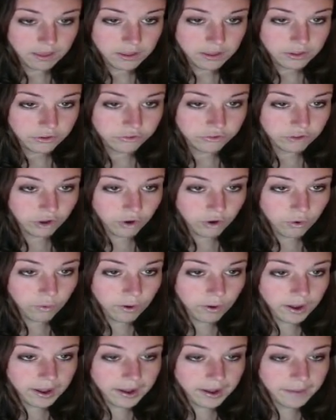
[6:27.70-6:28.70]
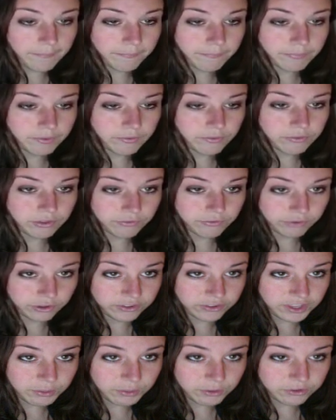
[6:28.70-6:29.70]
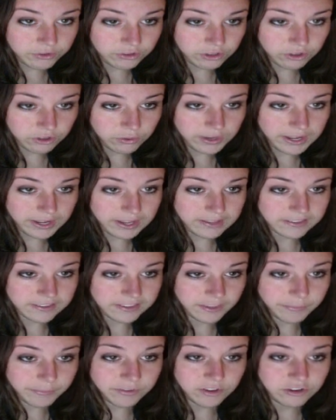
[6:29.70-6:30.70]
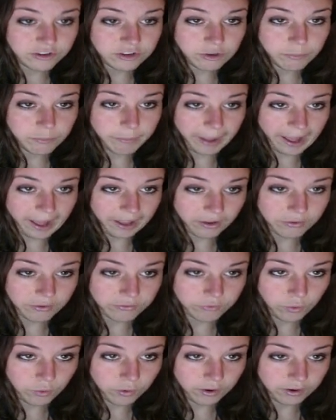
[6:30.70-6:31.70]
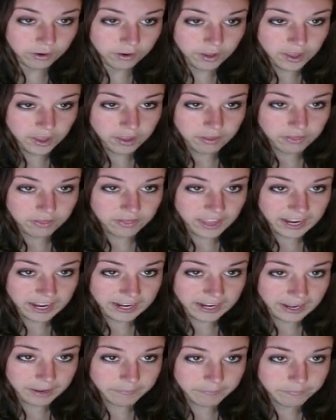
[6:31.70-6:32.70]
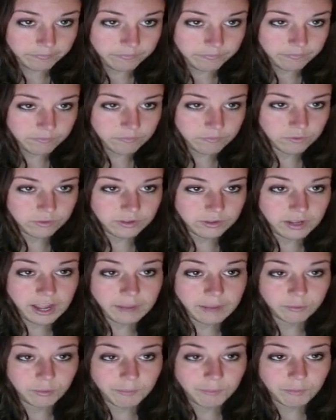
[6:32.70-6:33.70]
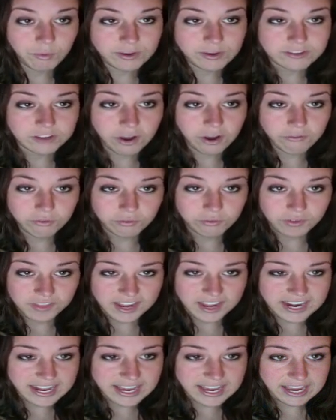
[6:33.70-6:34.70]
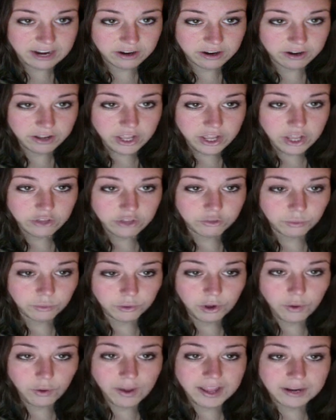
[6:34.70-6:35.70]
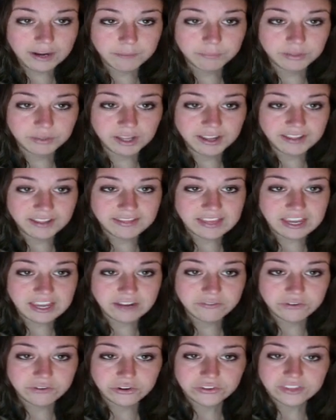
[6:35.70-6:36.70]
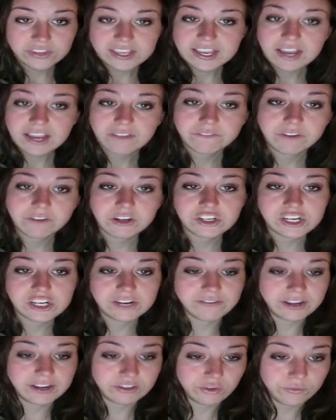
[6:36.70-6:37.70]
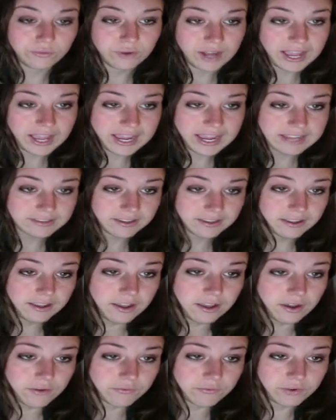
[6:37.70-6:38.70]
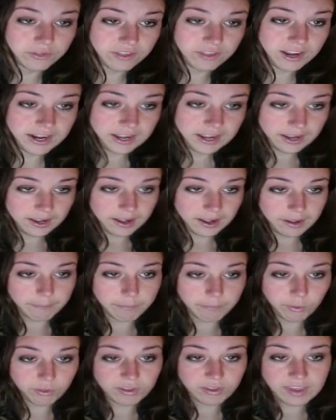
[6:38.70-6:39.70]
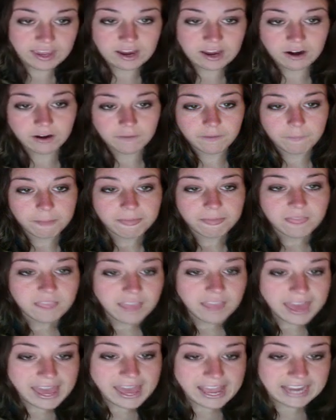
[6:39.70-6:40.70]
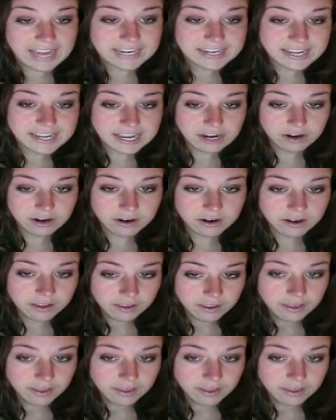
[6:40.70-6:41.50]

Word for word: So um, the first thing we'll do is substitute back for theta. Um, remember we solved for theta here, so we'll go ahead and plug in the inverse secant function of x over 8 for theta um, both here and here.